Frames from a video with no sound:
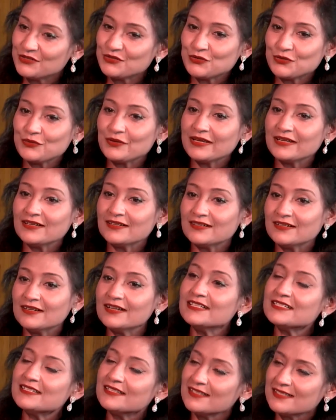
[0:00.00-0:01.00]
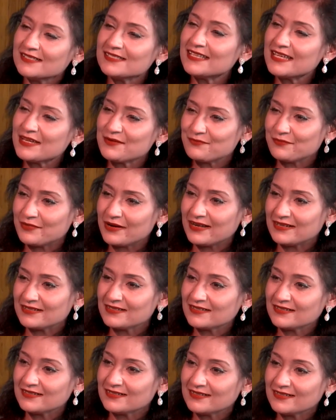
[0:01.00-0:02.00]
doing it in the same brand
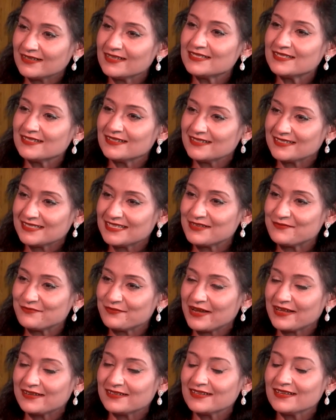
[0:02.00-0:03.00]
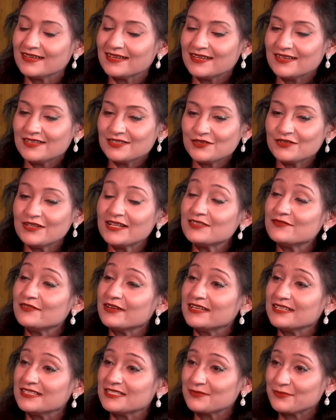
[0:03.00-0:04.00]
yes it's in yes, the same brand yes. so that's very
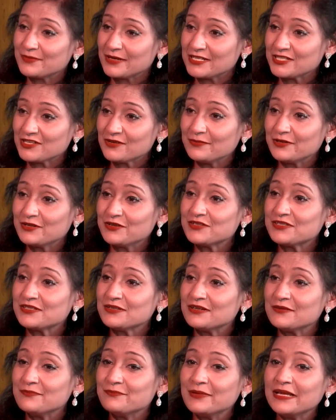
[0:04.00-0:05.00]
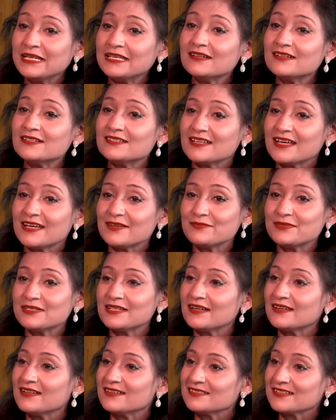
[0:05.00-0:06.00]
inspirational because many a times that
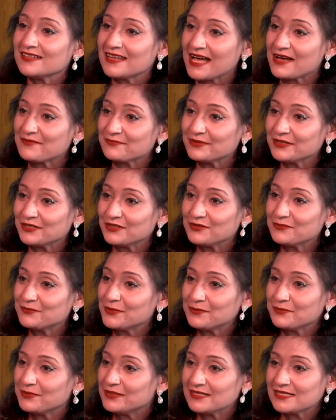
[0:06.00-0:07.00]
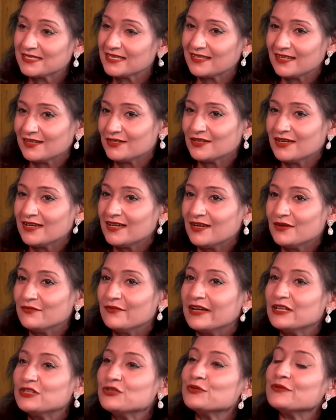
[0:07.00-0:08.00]
doesn't happen you know people say that why
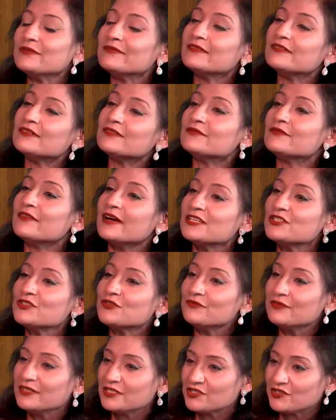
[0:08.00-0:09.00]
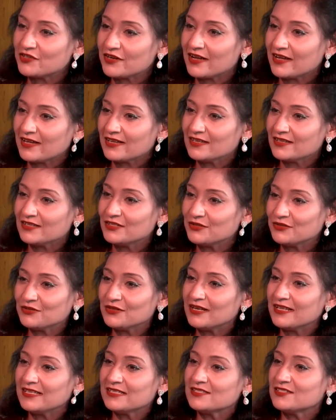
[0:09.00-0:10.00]
do we why should we try right. you know,
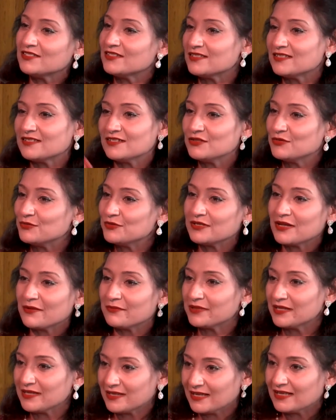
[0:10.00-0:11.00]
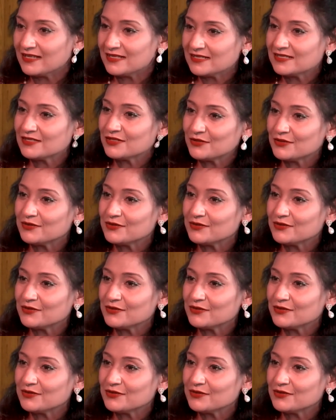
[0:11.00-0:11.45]
let's just do something else. right so i